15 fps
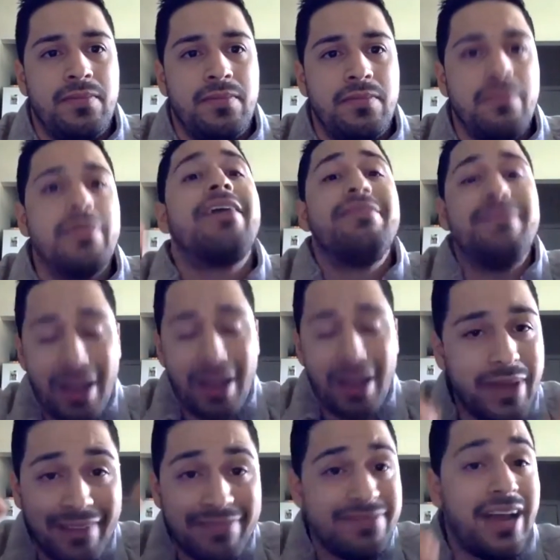But I,
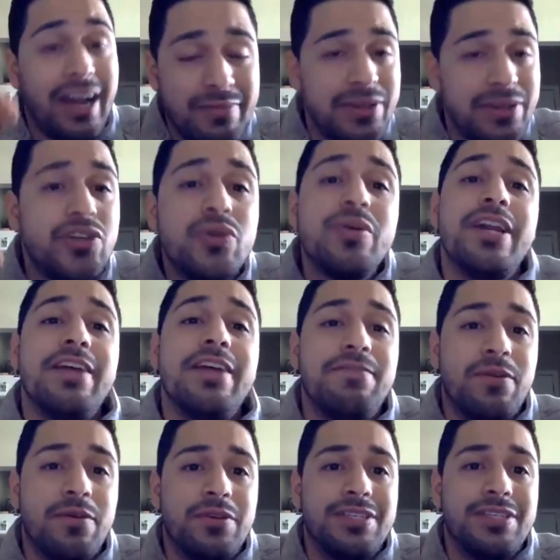I, I've been doing it
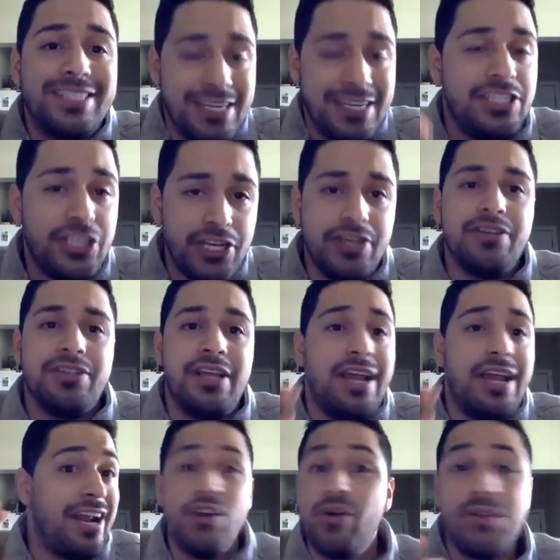for six years.
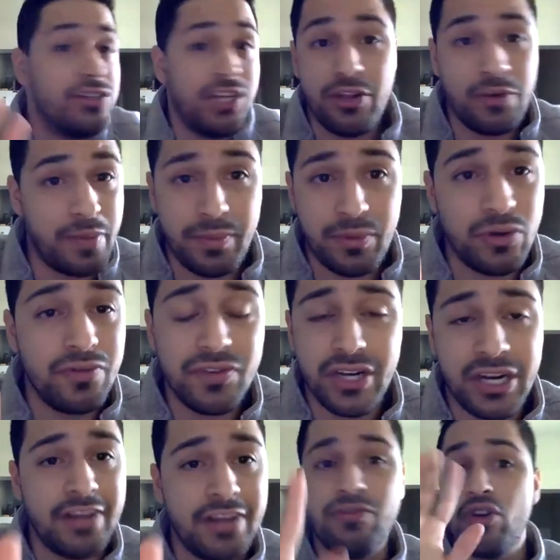And I know there's other people who've
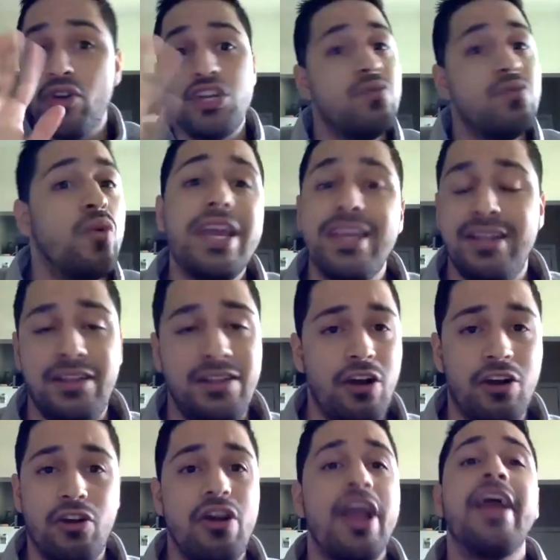done it for way
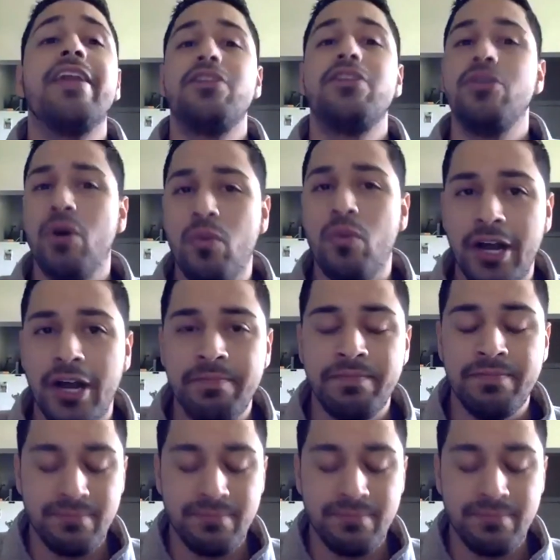longer. And you know what?